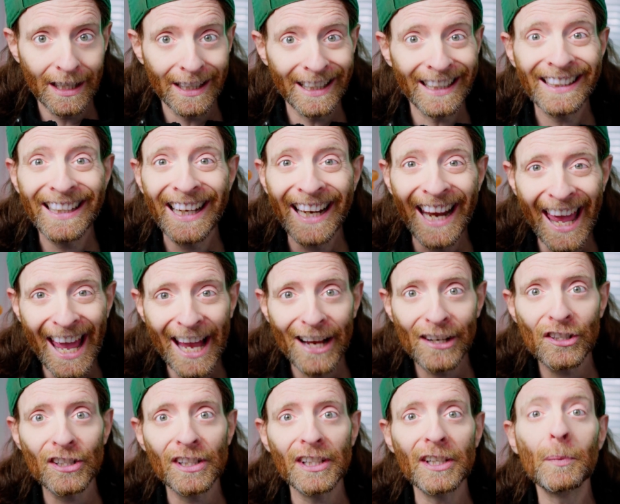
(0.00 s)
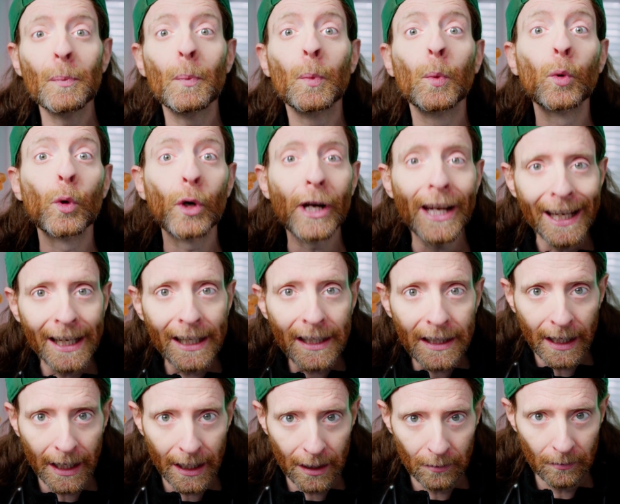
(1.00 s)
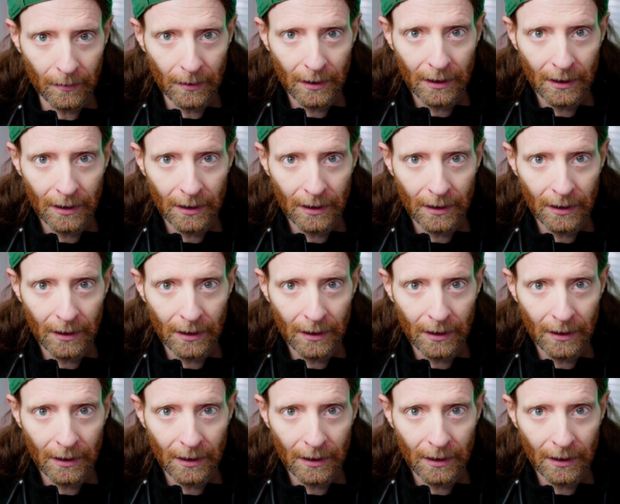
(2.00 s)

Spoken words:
It can actually break them.